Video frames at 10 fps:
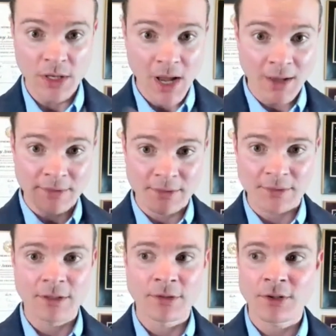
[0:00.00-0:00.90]

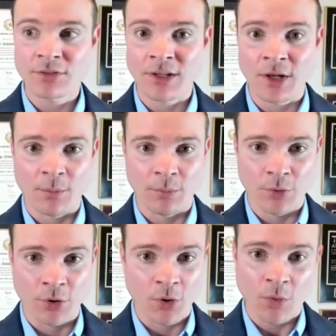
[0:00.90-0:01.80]
Yes, it does help.
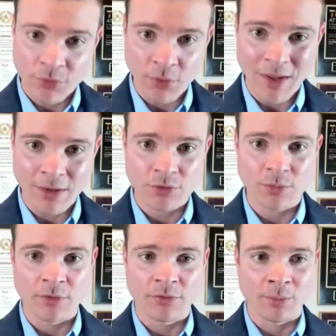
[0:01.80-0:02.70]
We are also
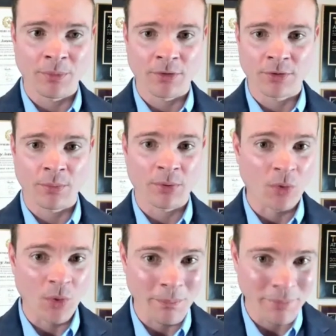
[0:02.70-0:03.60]
eligible for military
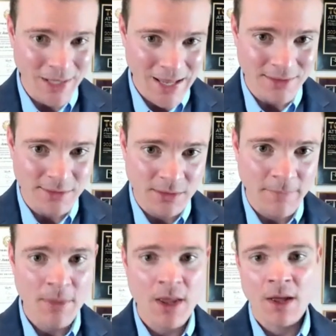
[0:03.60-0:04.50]
parole in place,